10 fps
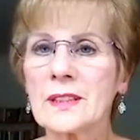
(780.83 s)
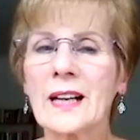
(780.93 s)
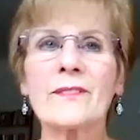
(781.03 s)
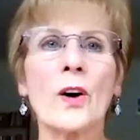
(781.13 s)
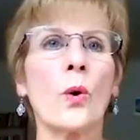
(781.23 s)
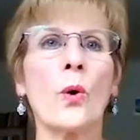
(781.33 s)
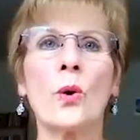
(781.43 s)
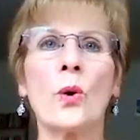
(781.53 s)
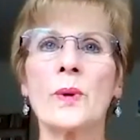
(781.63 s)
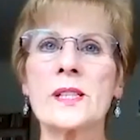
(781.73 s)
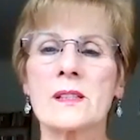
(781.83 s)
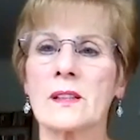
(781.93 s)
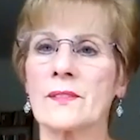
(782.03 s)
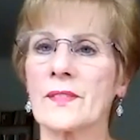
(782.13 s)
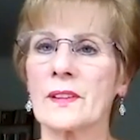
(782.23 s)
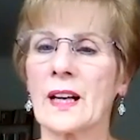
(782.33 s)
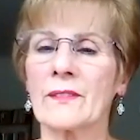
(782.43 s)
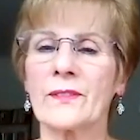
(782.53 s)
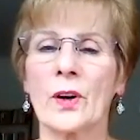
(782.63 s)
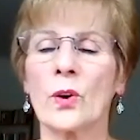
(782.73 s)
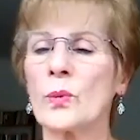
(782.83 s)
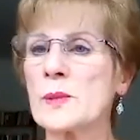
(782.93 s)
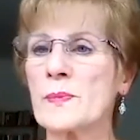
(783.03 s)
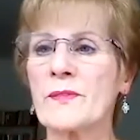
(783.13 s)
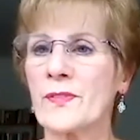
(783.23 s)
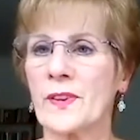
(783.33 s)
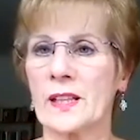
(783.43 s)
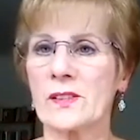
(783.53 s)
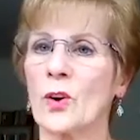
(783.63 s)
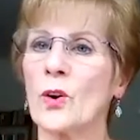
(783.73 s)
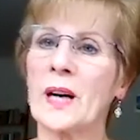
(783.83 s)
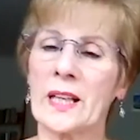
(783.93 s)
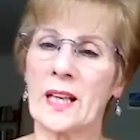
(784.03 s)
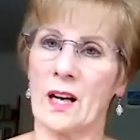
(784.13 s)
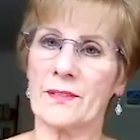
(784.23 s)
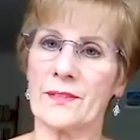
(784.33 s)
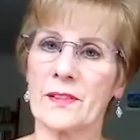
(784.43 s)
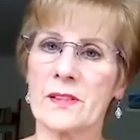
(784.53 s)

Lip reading: I've always been fit my life.